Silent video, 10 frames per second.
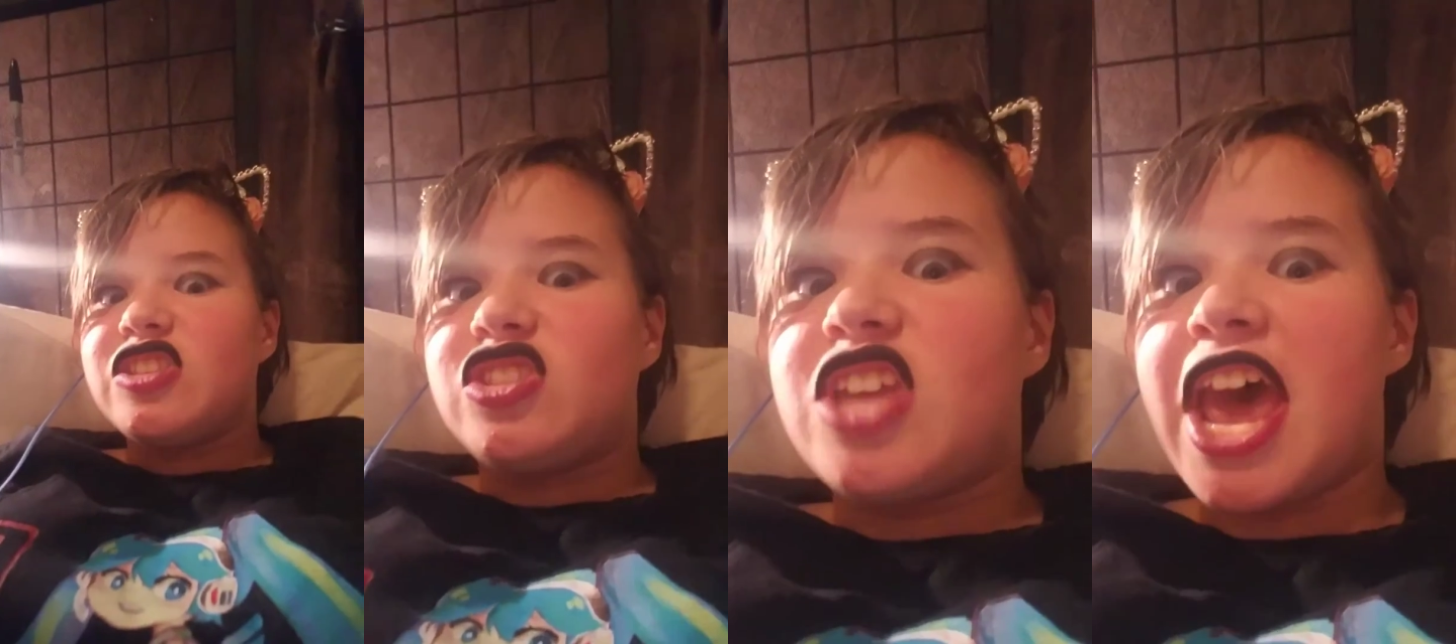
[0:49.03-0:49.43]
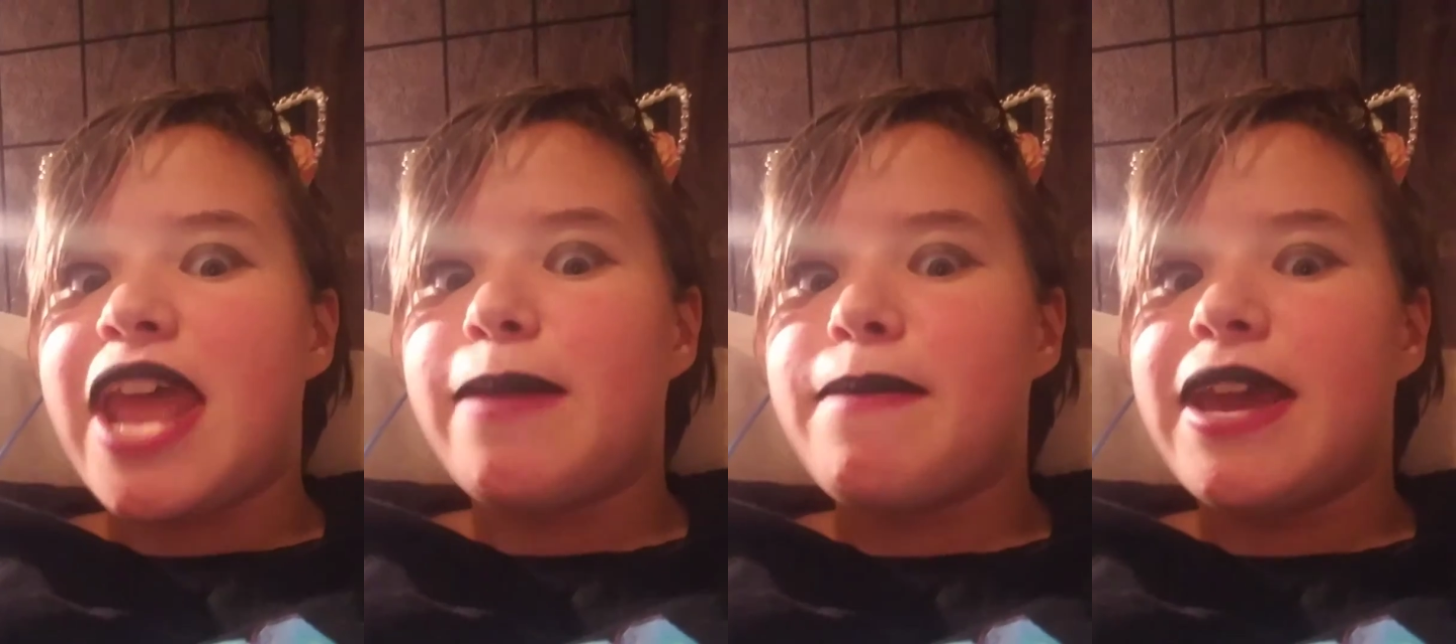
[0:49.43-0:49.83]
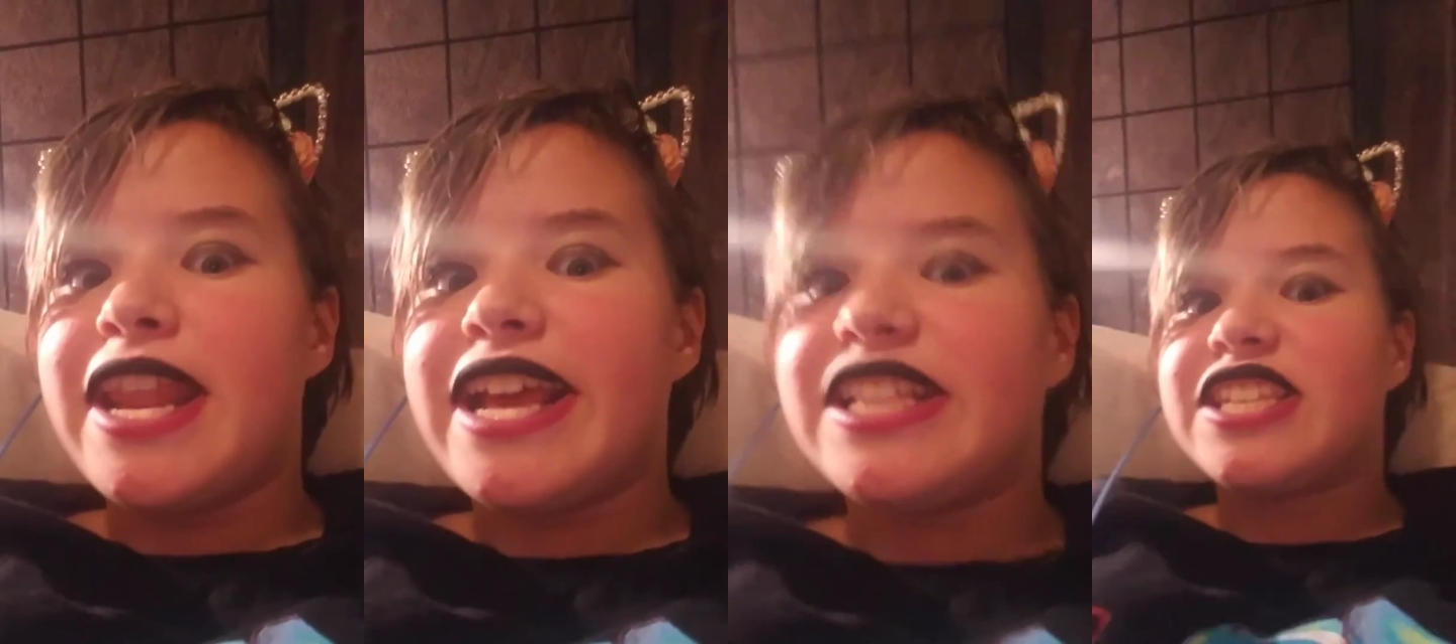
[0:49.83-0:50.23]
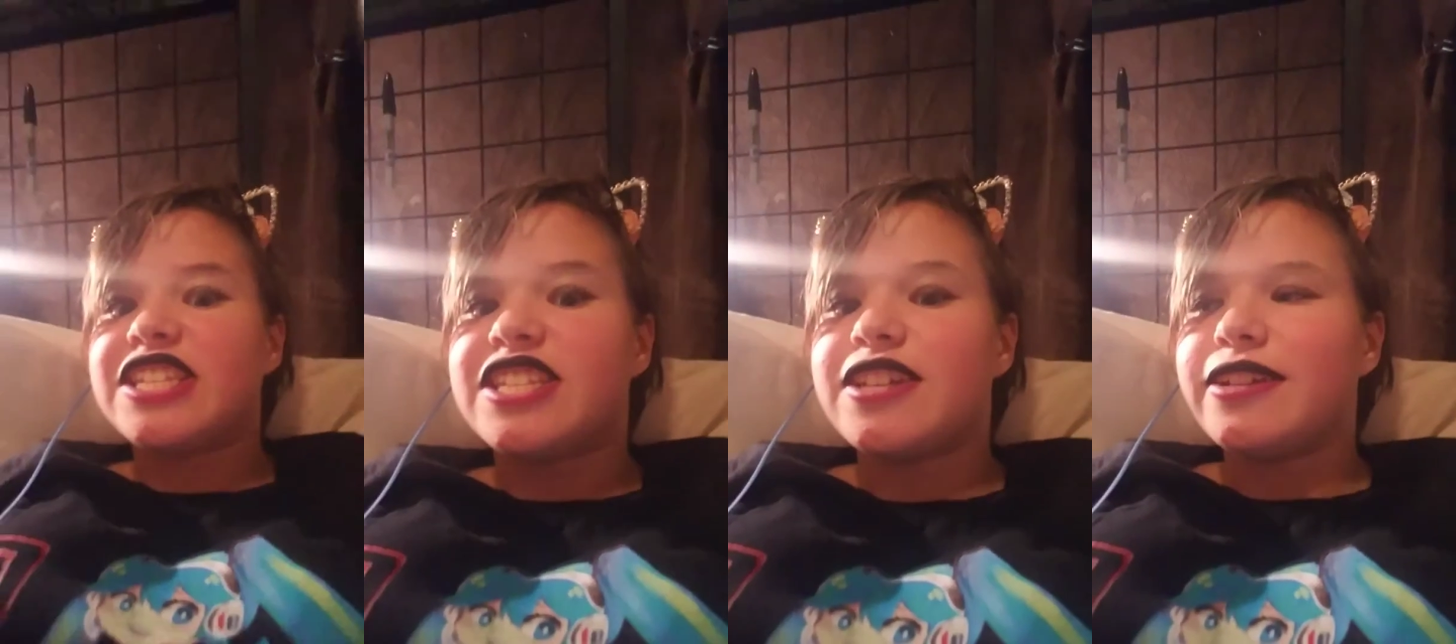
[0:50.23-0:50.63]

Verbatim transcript: 10 minutes?